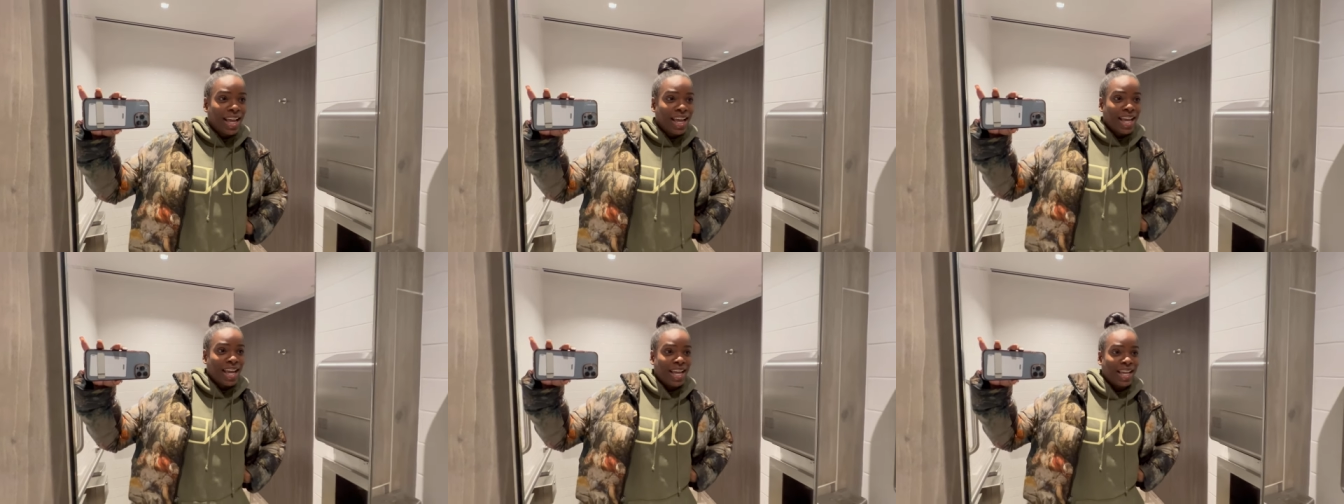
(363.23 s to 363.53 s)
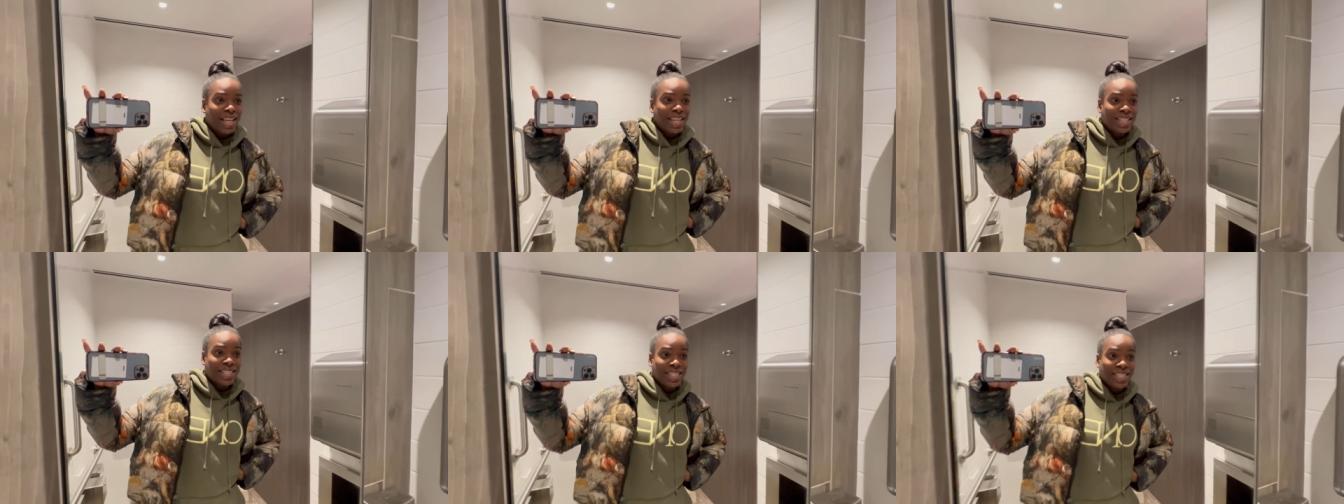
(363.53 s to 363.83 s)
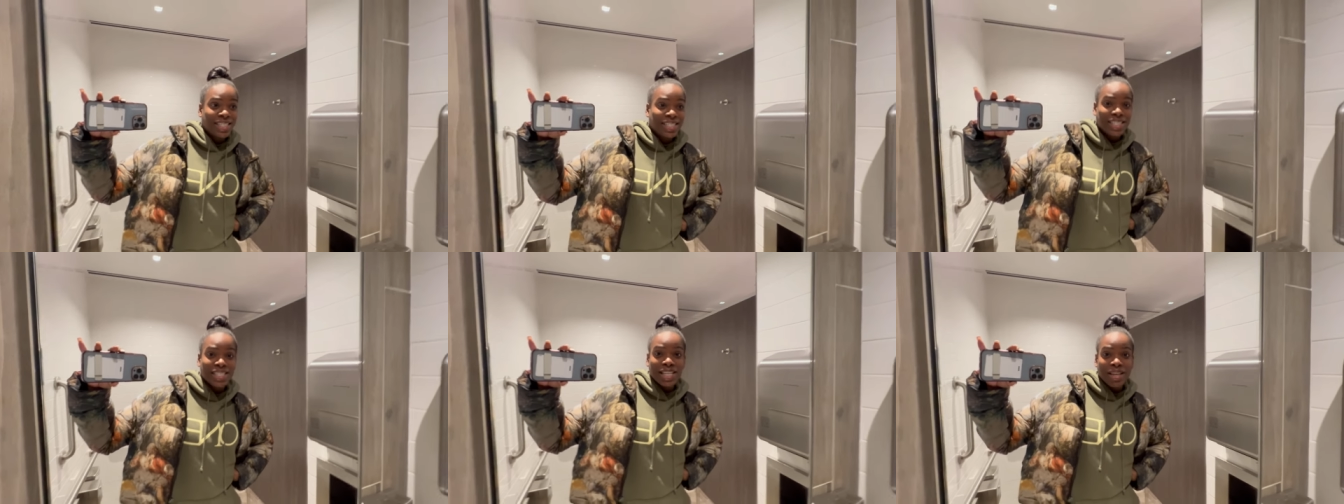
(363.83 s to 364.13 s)
and get to
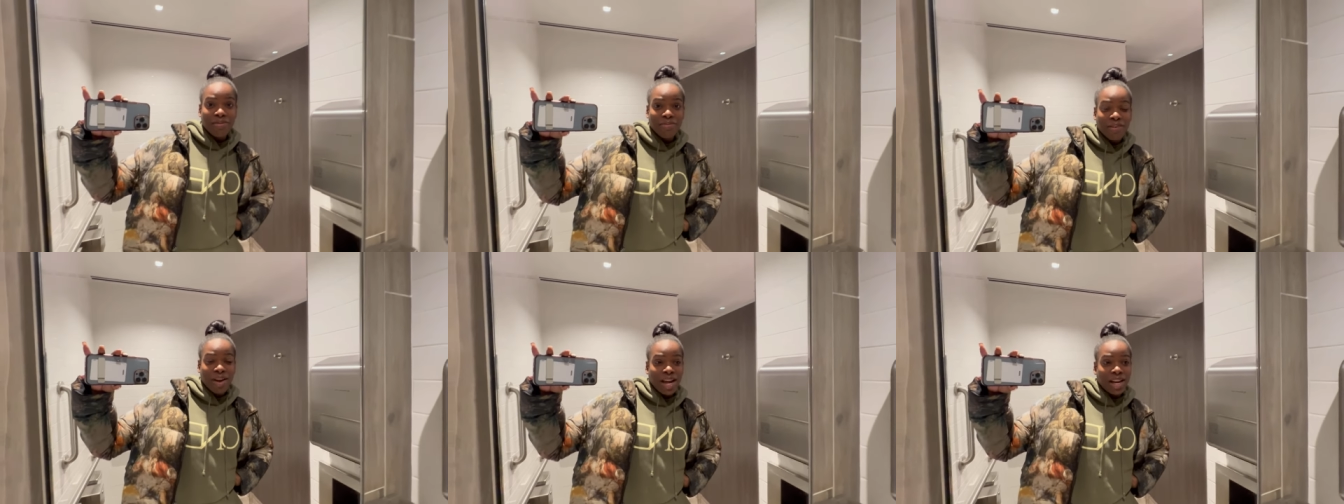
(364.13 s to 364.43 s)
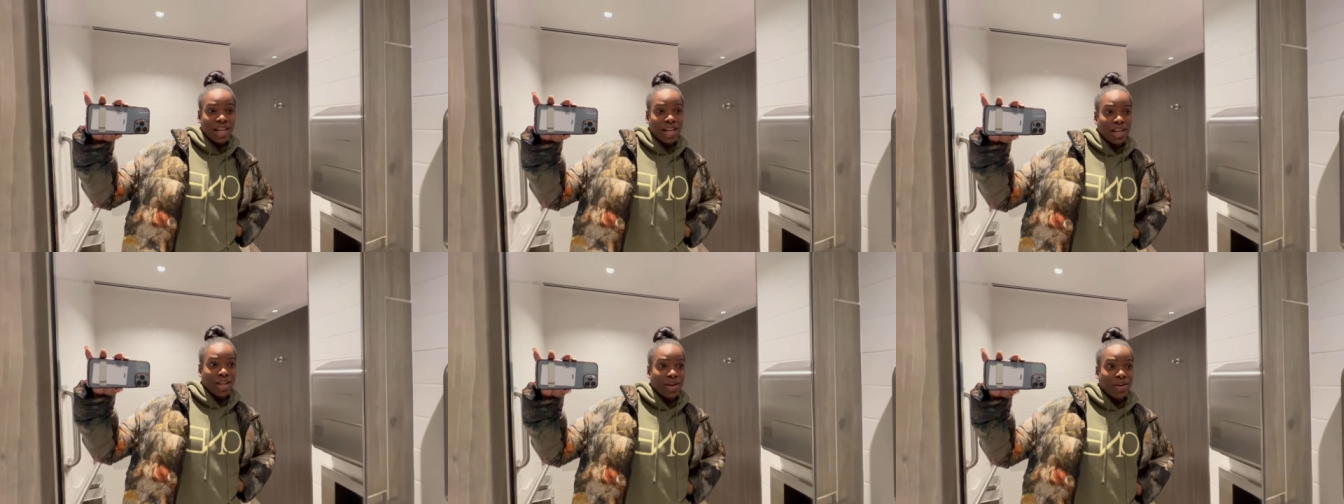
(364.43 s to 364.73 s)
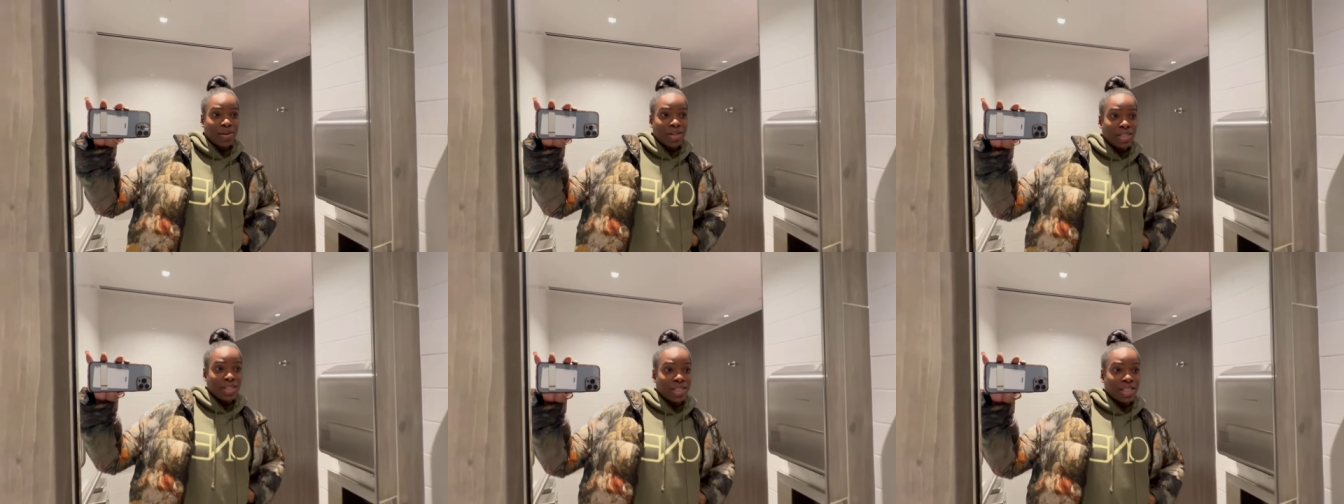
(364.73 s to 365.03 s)
DC Friday to go
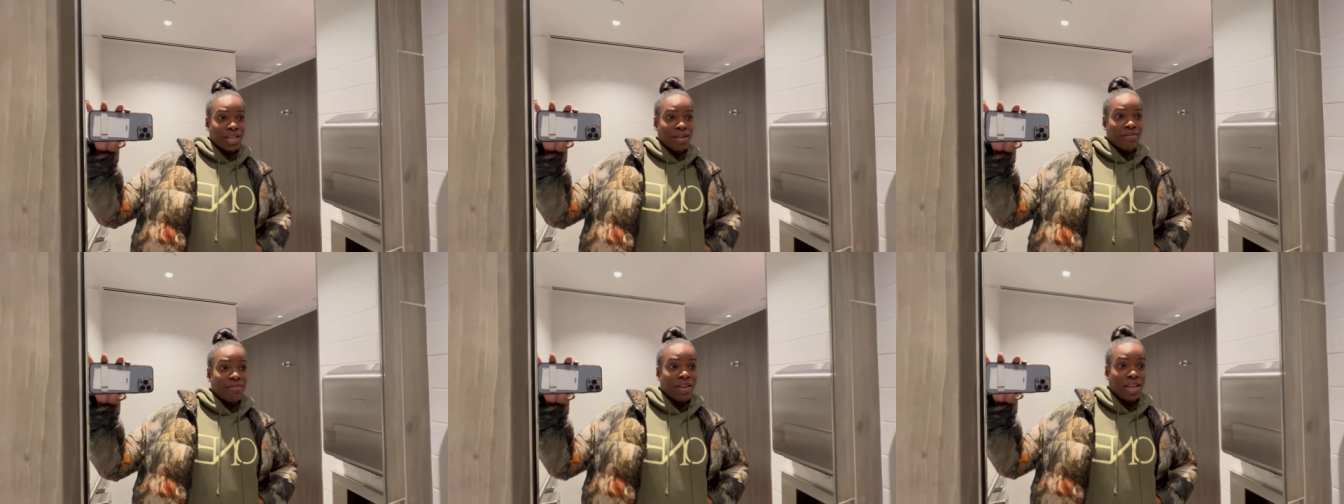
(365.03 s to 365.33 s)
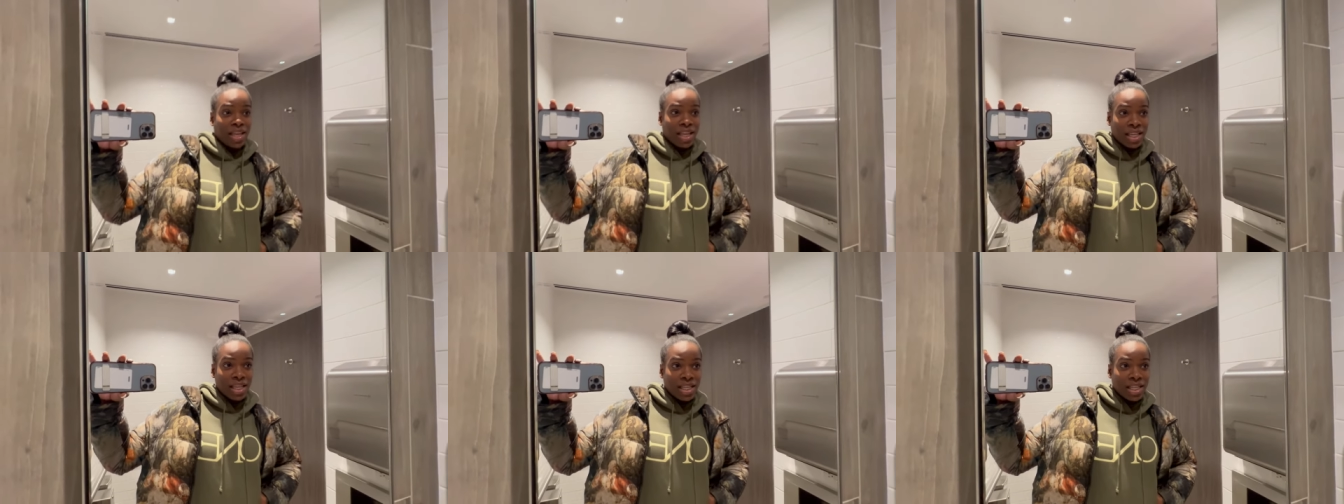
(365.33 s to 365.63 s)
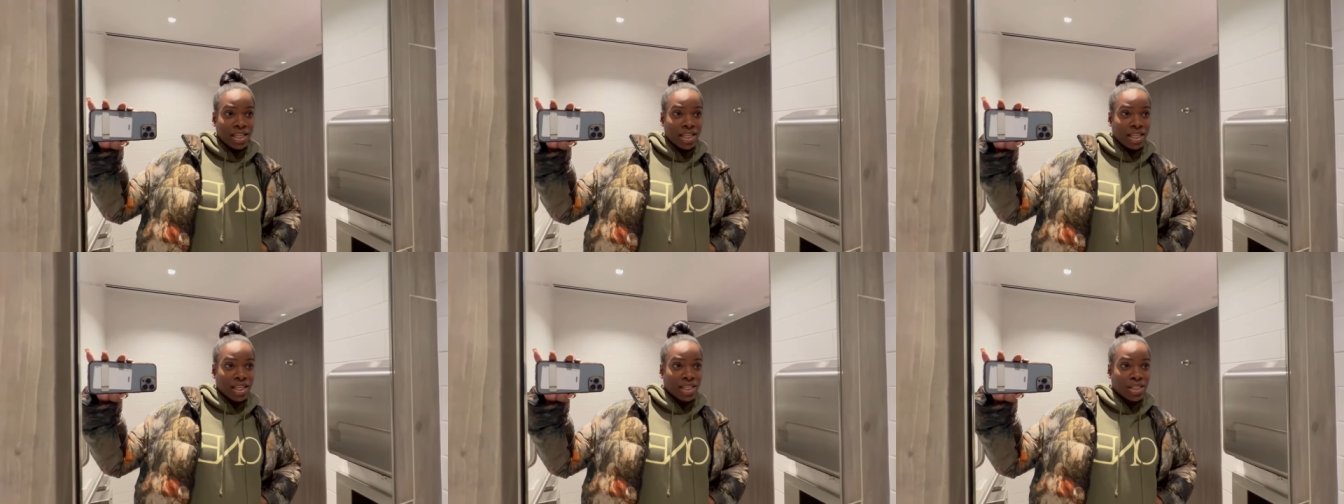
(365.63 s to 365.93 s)
to this event,
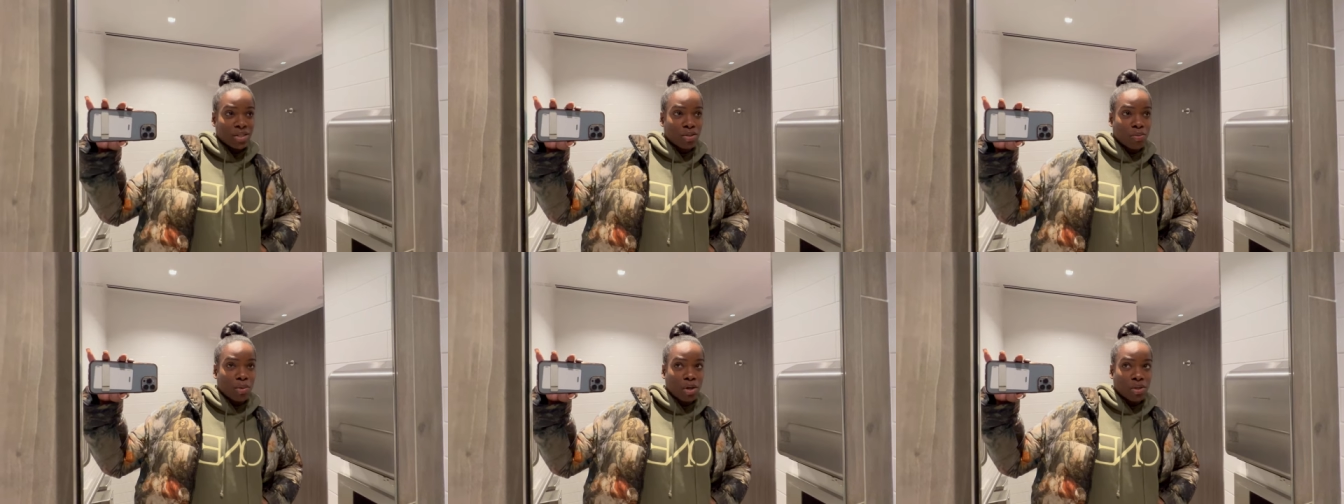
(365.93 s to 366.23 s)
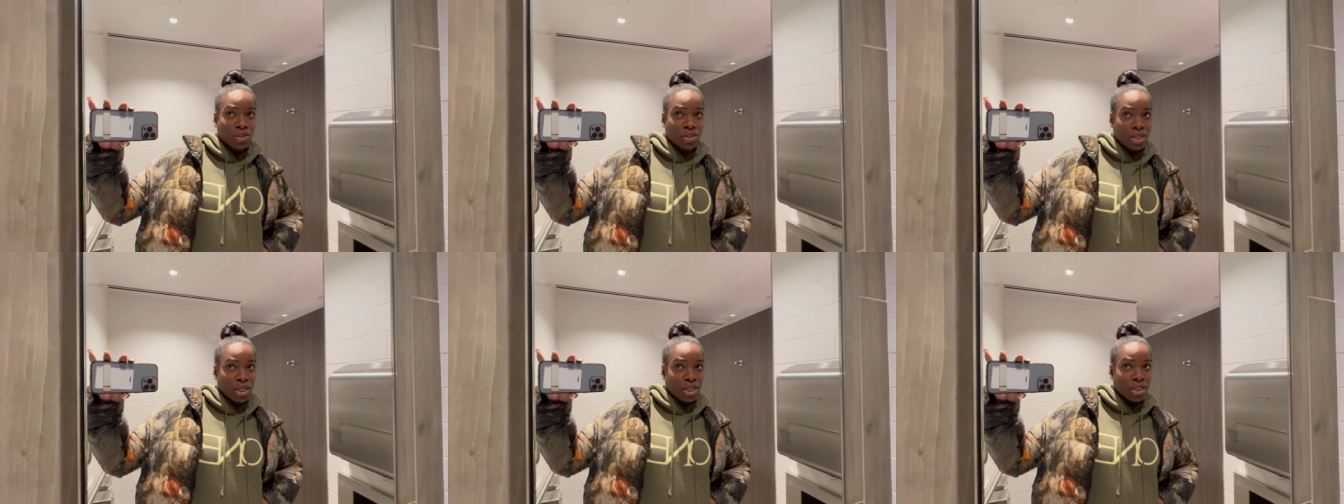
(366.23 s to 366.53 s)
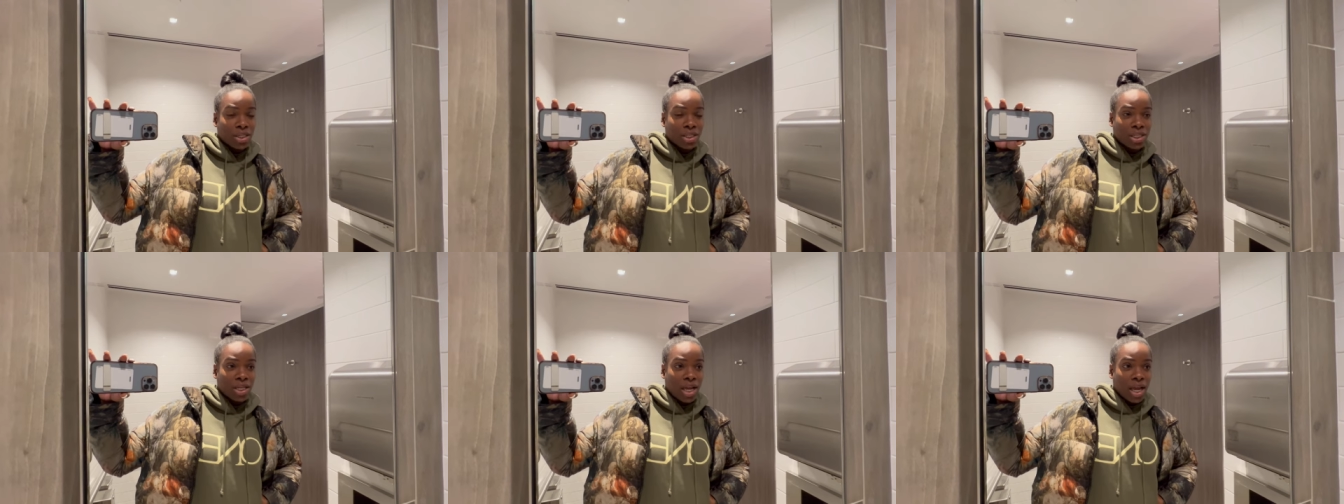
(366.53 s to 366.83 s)
because tomorrow's
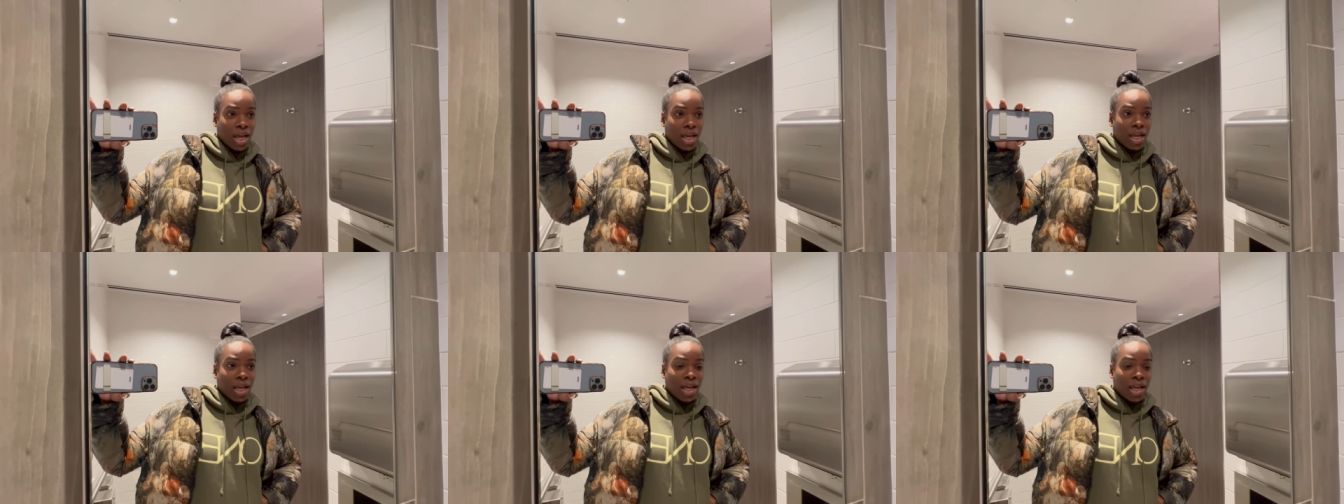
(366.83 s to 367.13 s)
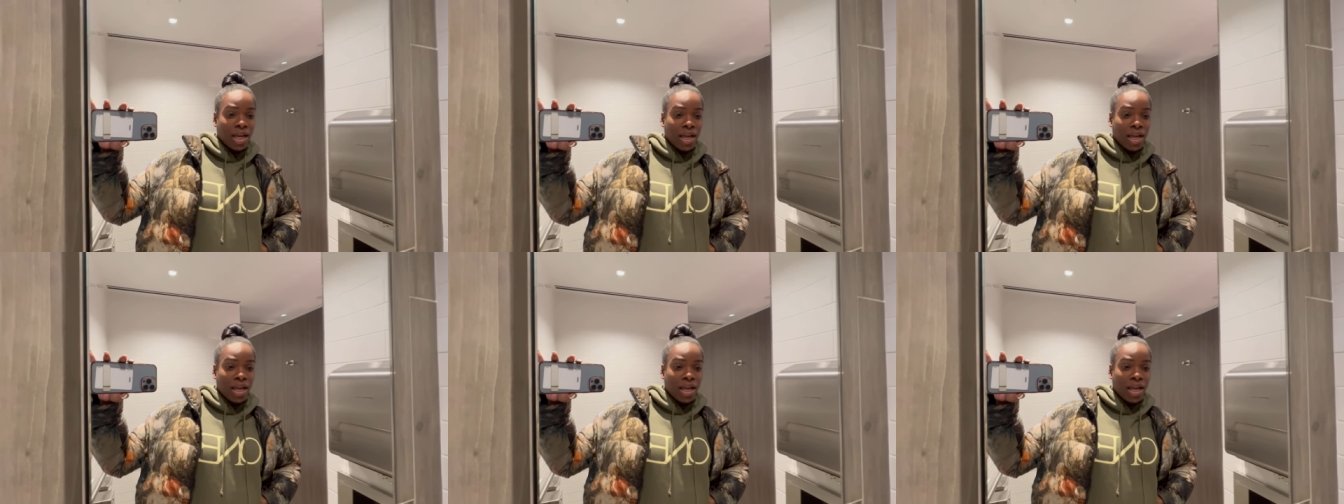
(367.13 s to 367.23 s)
Thursday.